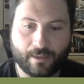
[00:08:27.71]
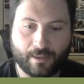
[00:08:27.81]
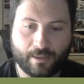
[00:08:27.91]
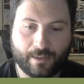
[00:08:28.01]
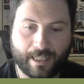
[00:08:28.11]

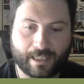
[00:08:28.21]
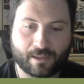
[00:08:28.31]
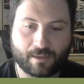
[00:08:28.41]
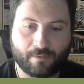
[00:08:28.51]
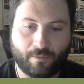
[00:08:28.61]

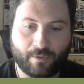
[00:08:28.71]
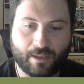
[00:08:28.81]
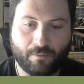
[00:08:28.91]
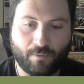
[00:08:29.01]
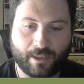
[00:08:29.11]
Next,
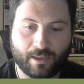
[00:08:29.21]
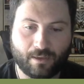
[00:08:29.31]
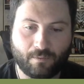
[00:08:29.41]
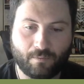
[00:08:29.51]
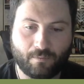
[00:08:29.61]
we
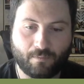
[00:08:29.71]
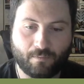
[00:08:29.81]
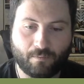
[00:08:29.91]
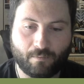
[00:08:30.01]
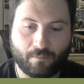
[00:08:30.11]
will
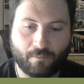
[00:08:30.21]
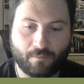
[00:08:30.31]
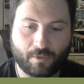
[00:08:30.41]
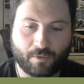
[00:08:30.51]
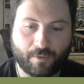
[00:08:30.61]

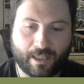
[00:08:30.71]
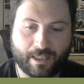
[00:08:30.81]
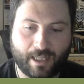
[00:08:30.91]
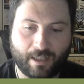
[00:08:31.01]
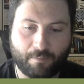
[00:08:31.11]
create
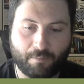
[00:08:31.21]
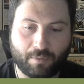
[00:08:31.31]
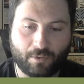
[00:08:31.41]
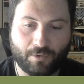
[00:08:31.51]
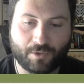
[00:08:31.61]
a
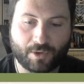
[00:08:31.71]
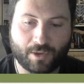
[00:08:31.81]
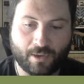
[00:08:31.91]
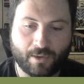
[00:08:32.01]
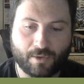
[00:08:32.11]
bulge.
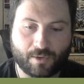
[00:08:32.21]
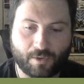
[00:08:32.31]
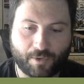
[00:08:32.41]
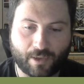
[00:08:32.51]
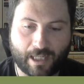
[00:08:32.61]
So
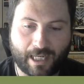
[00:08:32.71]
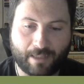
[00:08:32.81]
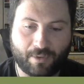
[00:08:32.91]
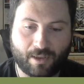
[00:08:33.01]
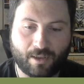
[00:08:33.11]
your
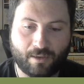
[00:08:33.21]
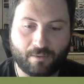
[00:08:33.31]
eyeball